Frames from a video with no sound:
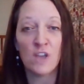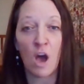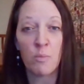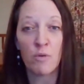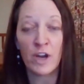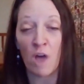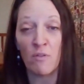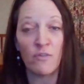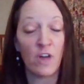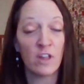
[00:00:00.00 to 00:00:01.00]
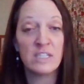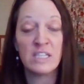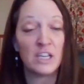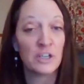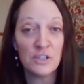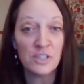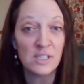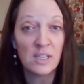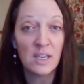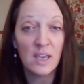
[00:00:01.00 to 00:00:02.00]
operate off of volunteers,
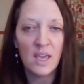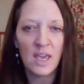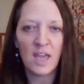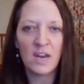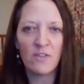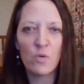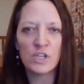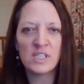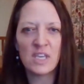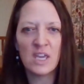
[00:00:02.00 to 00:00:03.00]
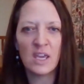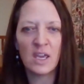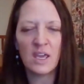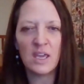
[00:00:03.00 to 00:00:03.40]
and if we're seeing,